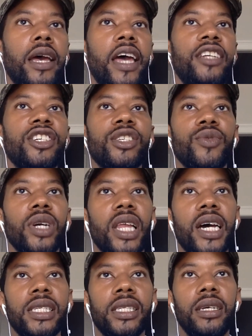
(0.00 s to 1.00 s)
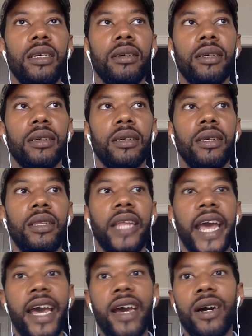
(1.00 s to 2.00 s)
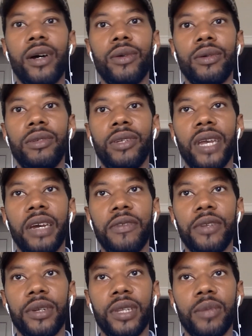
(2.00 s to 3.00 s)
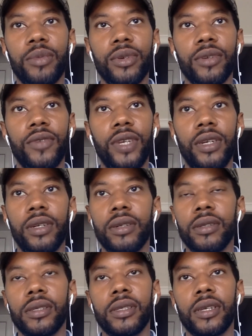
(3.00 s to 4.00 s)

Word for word: and just realizing now, you know, after a number of years,